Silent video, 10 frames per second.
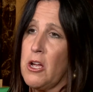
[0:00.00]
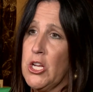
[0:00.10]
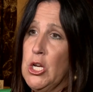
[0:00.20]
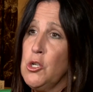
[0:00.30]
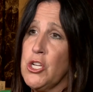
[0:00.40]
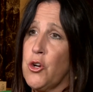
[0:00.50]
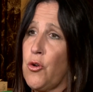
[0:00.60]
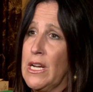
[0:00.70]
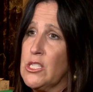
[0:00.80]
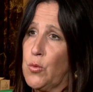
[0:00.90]
a huge
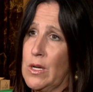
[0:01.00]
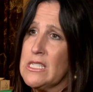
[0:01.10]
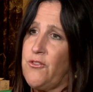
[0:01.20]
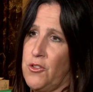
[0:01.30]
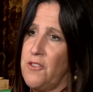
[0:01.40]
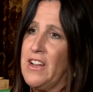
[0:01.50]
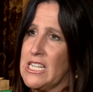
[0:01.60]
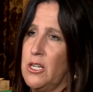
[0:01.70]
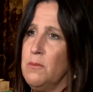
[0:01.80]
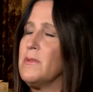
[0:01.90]
increased risk for the
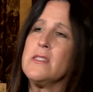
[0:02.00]
victim.